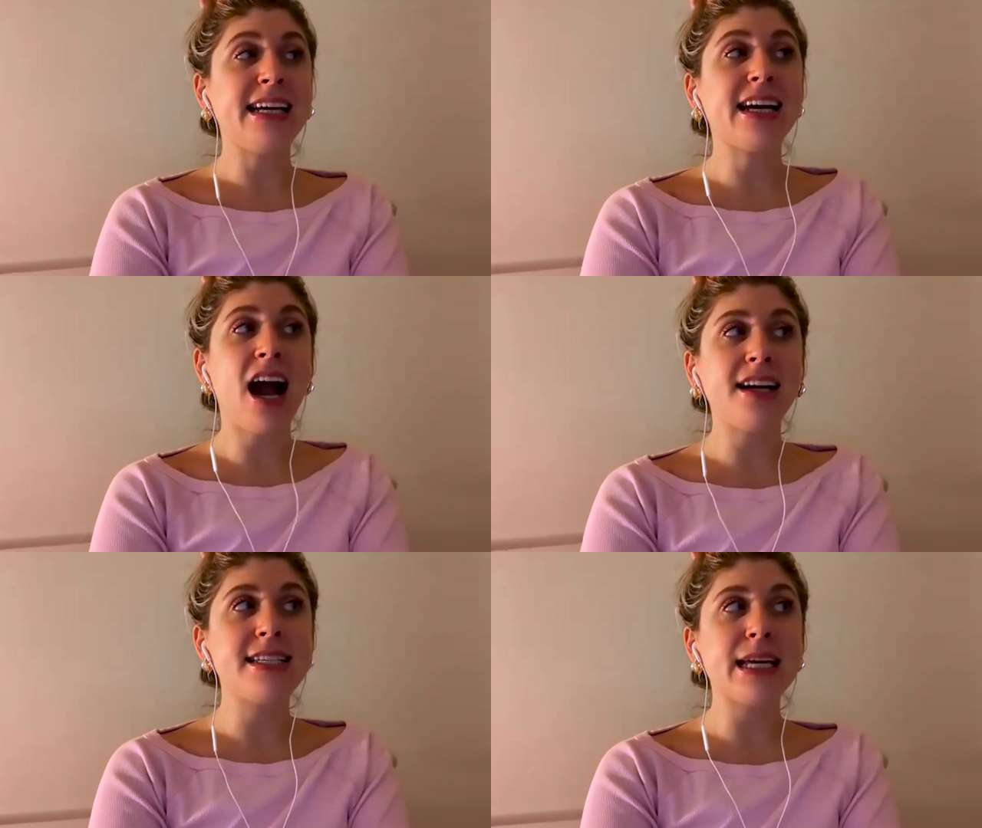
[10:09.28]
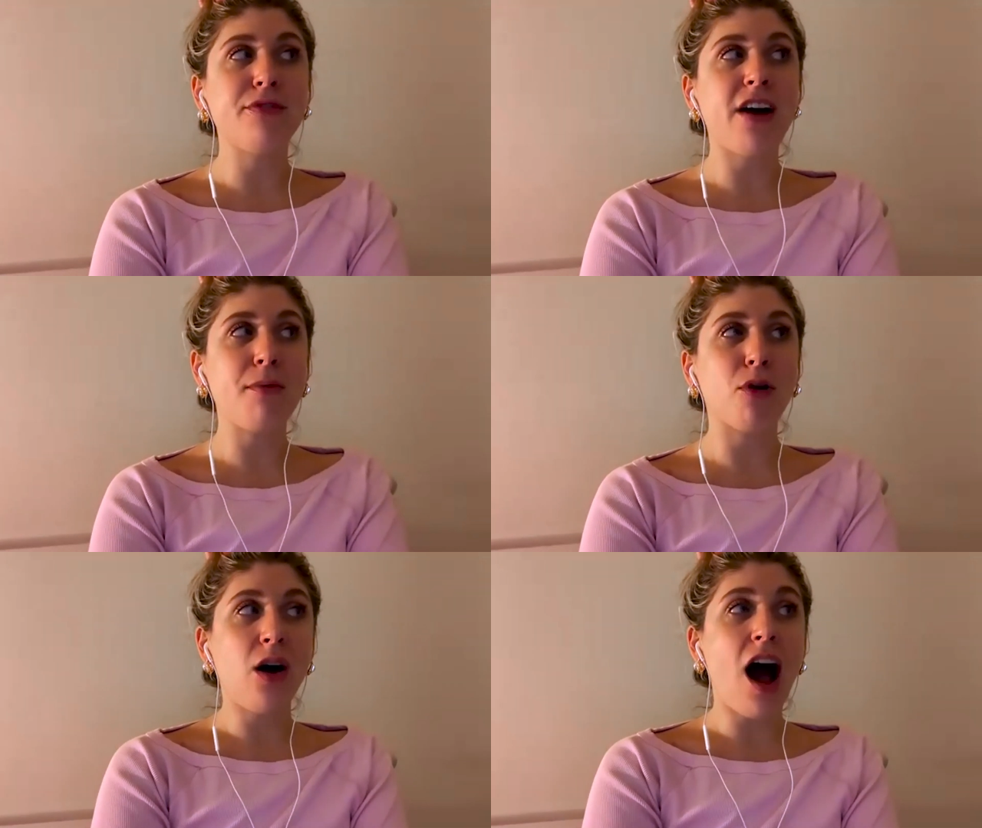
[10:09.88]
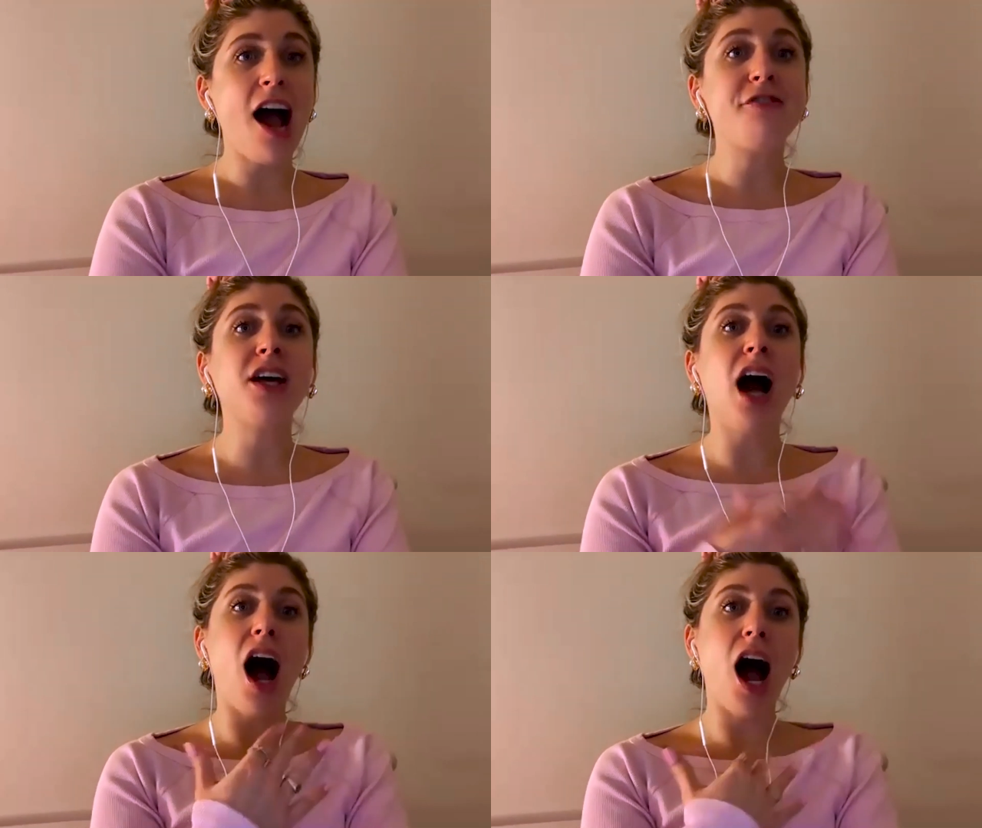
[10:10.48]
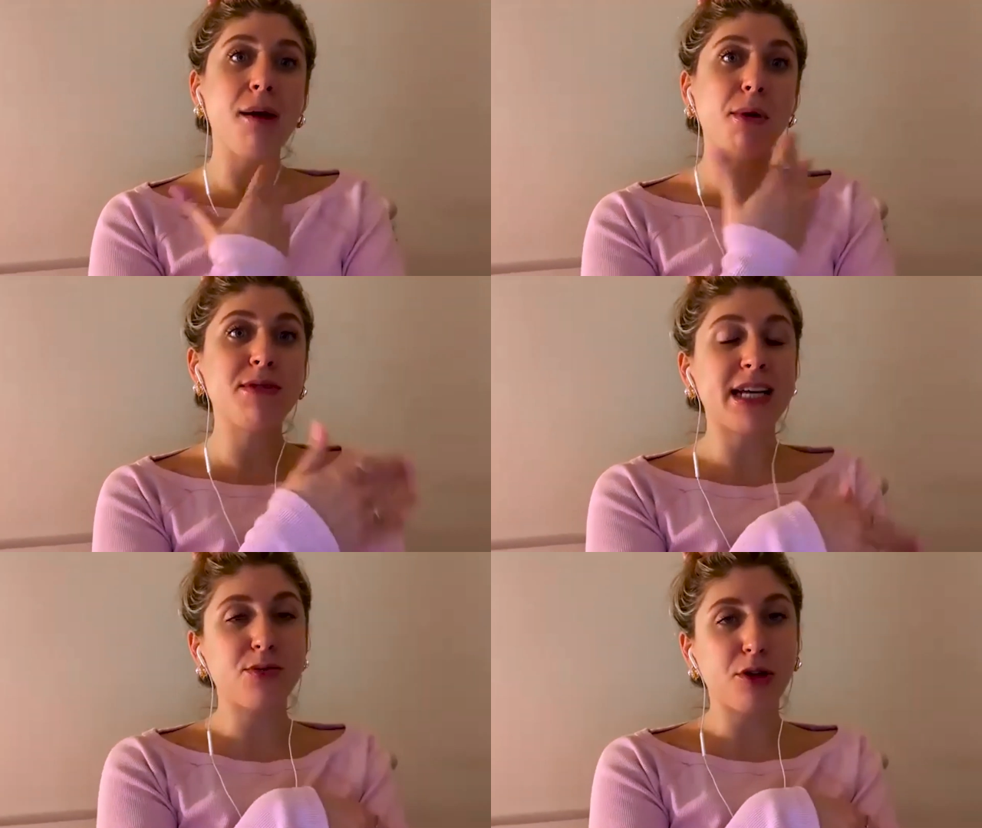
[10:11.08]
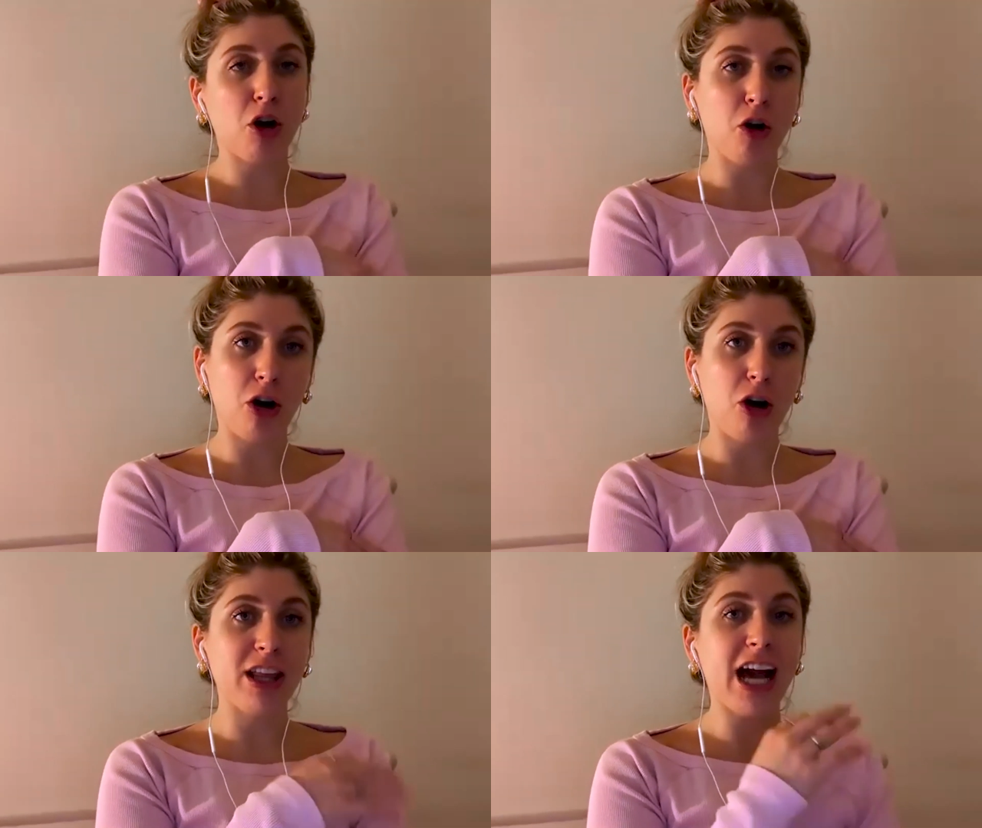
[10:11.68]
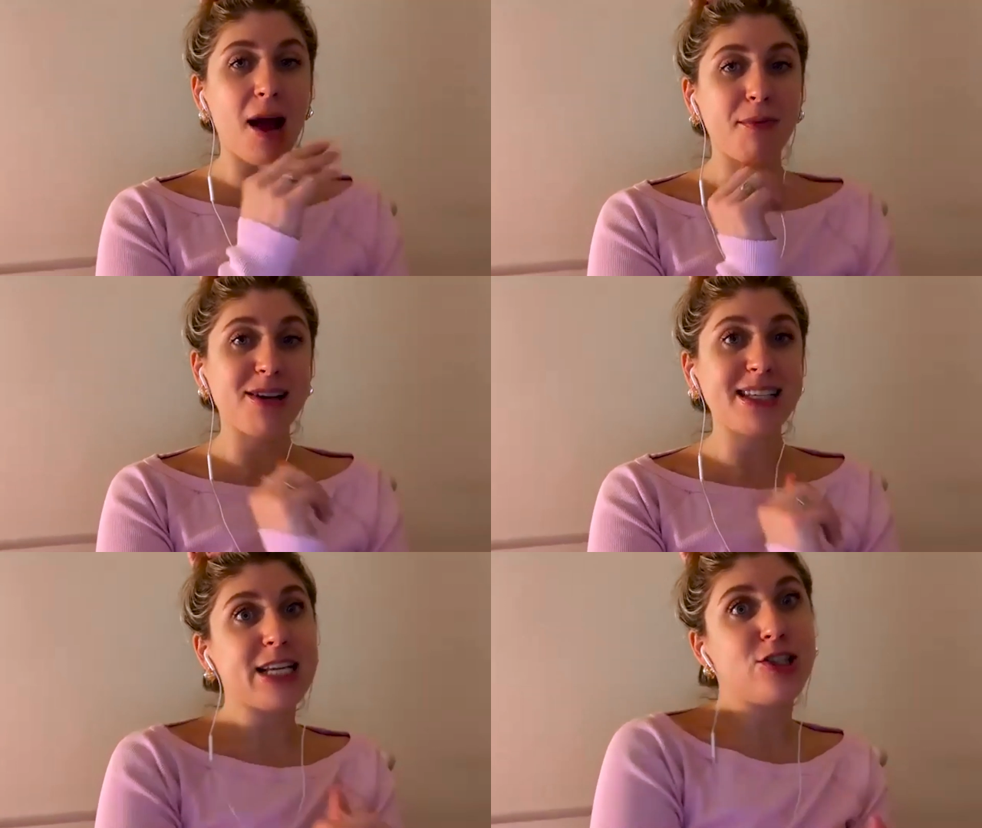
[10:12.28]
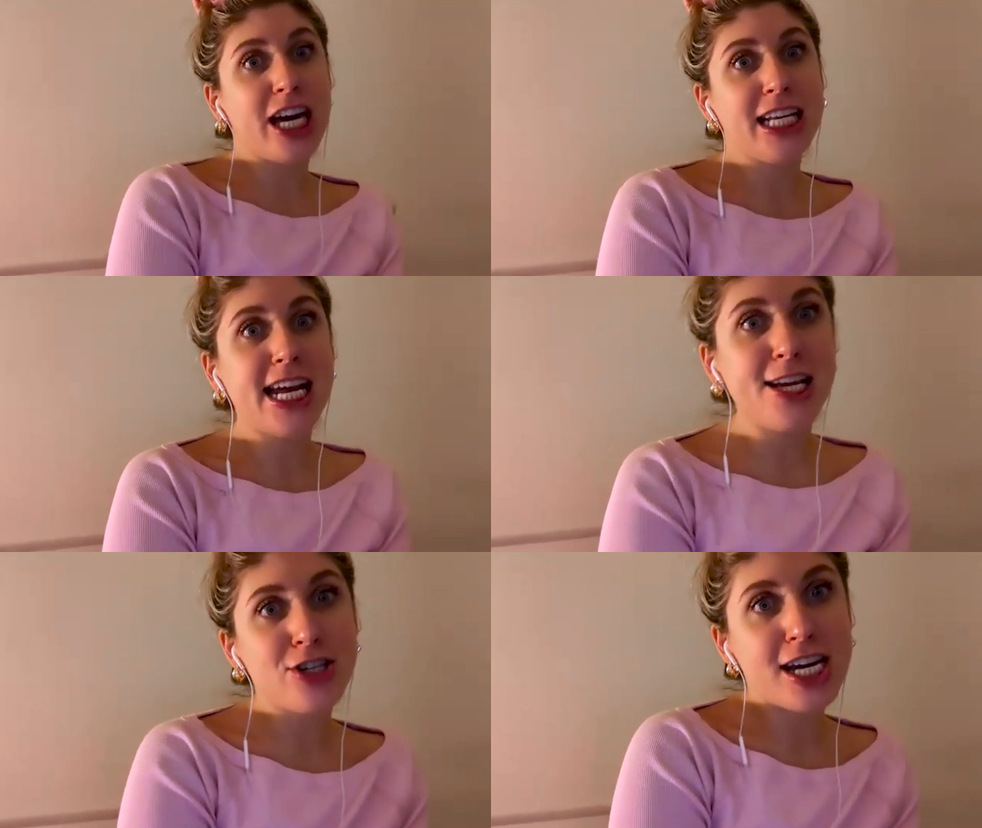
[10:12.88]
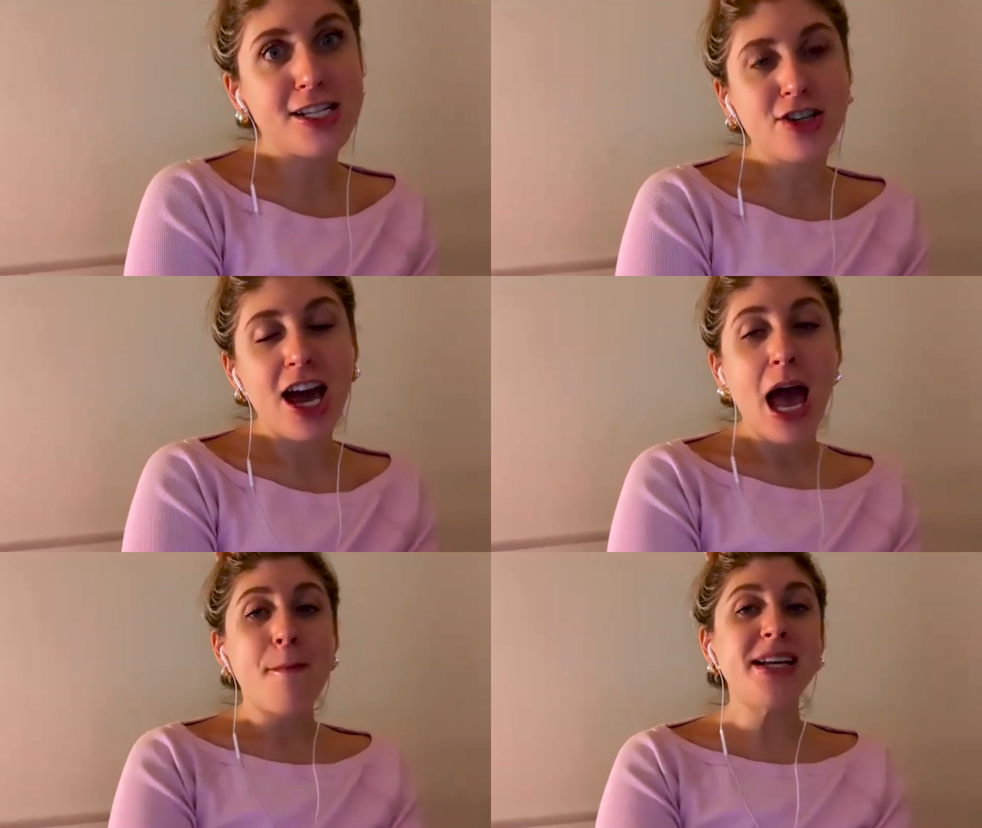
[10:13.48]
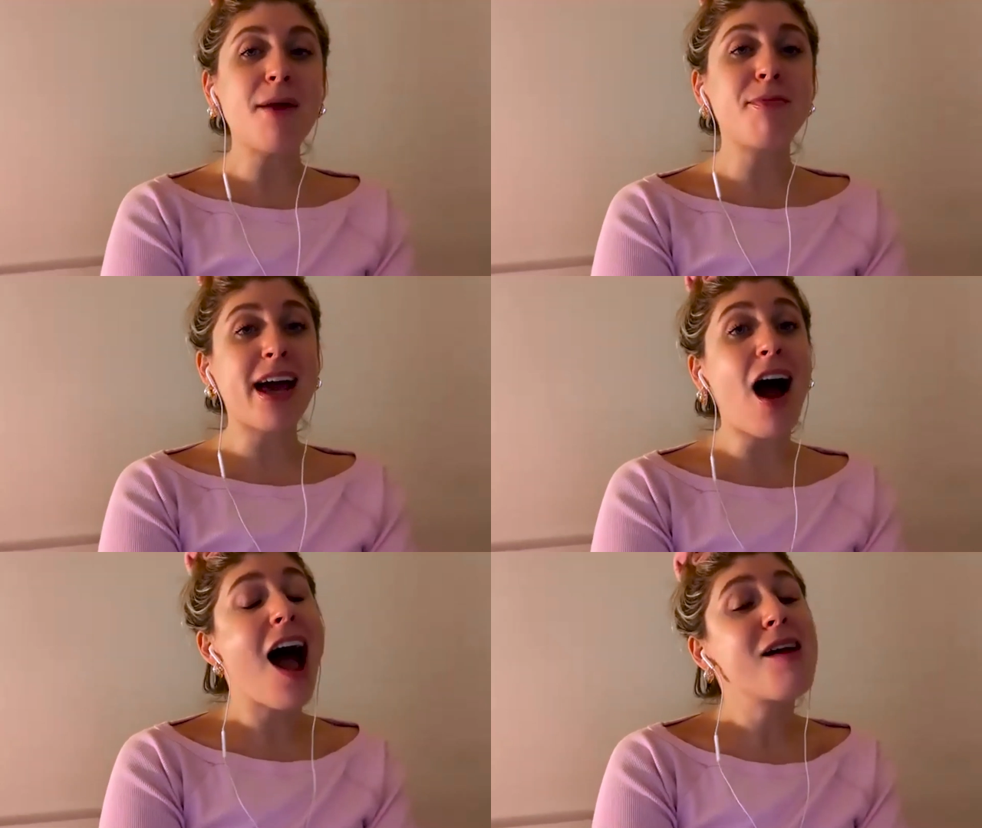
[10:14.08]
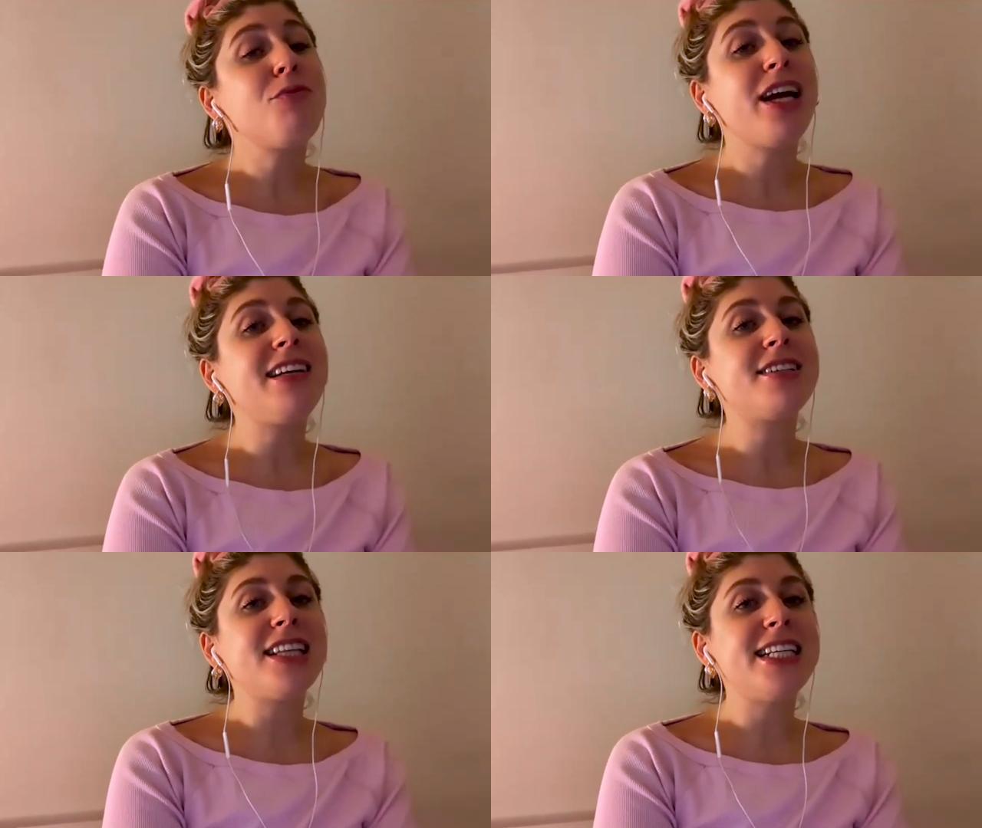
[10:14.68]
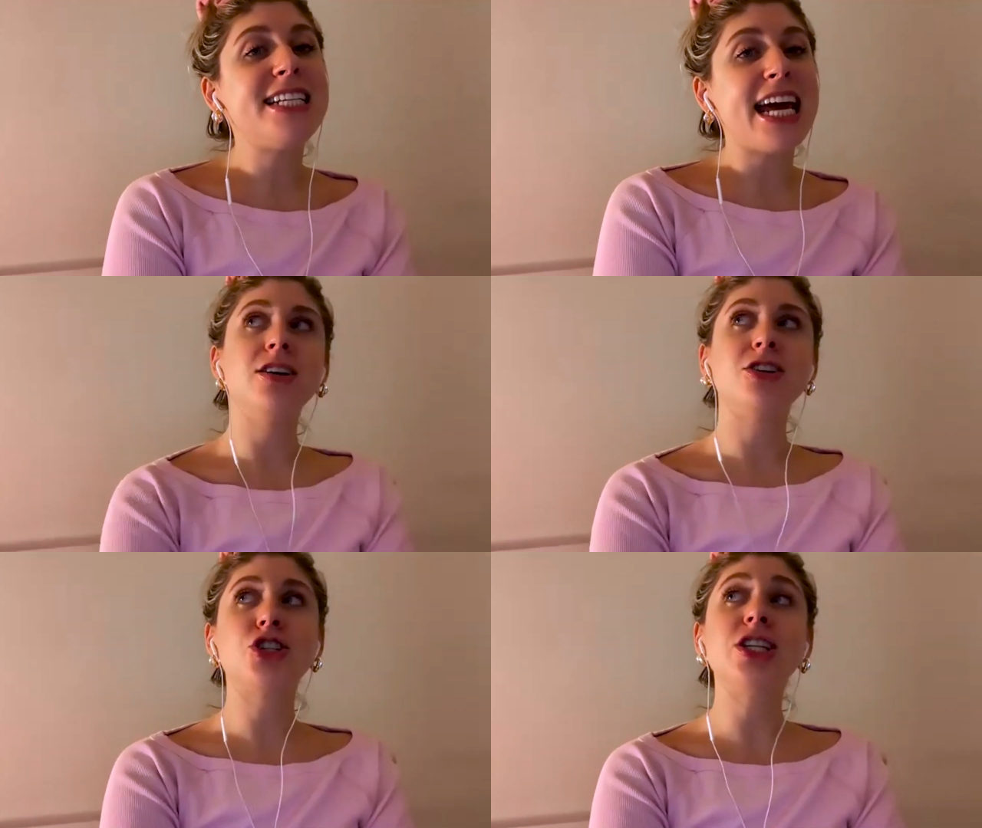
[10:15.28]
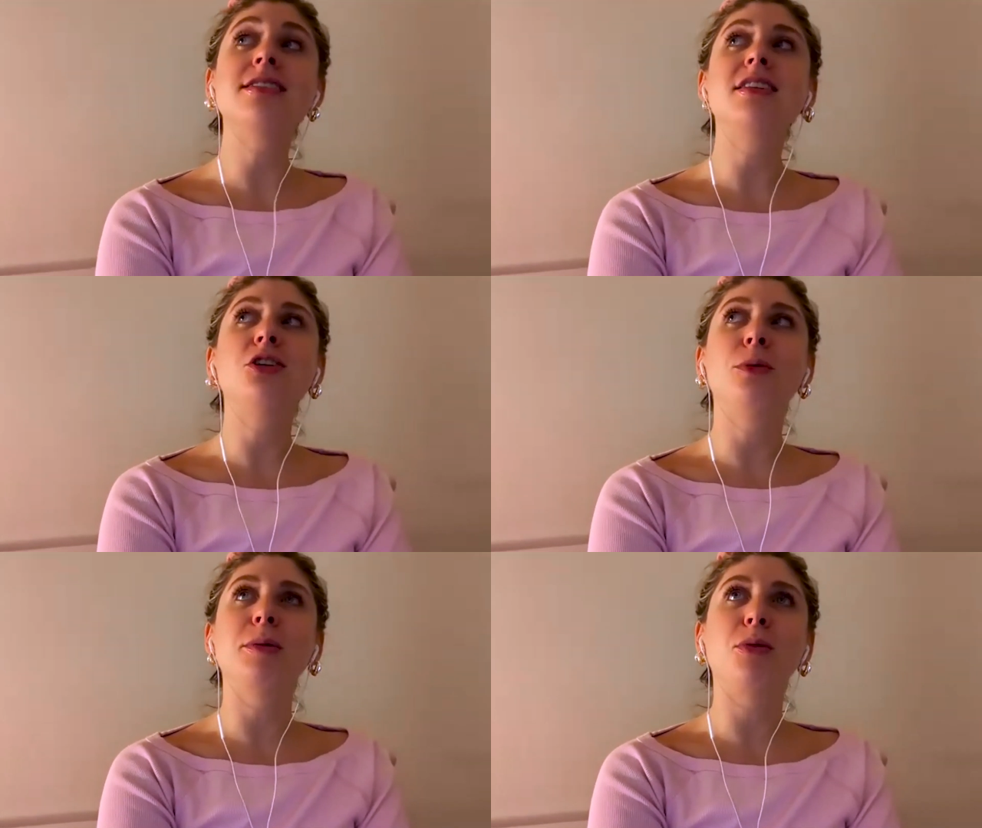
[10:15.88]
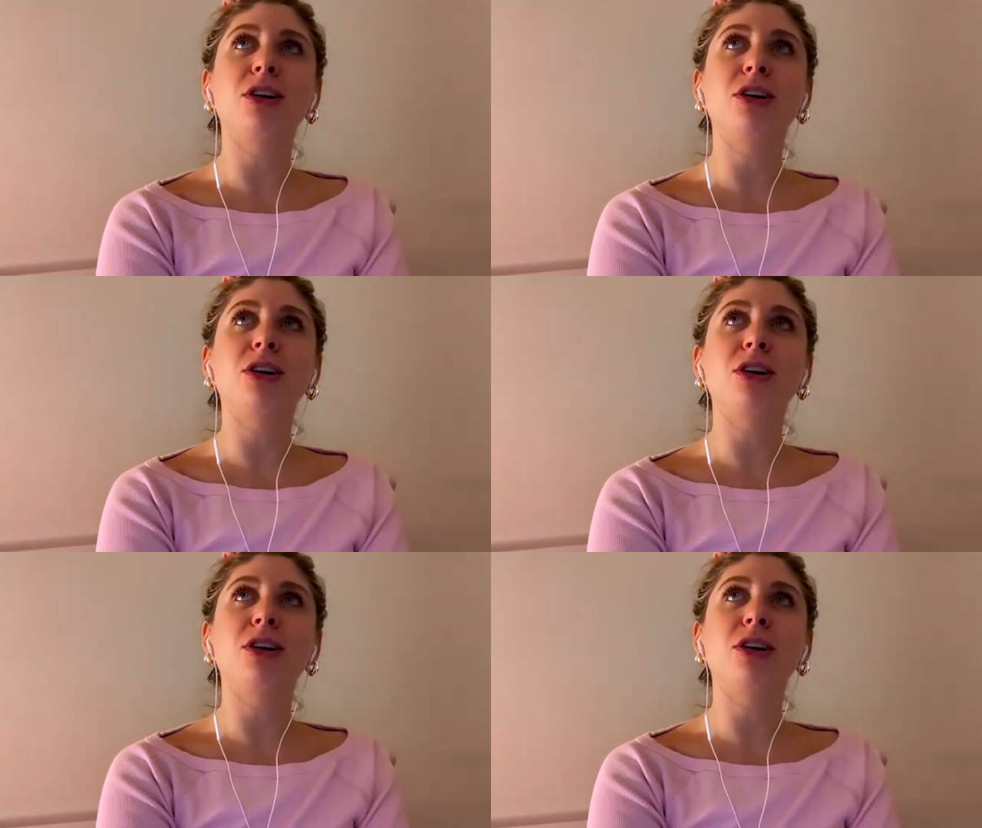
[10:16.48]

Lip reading: kind of same vibe where I feel like I'm obsessed with her. Like I'm always like Jaden, but I'm like I'm waiting till the day she's a little bit more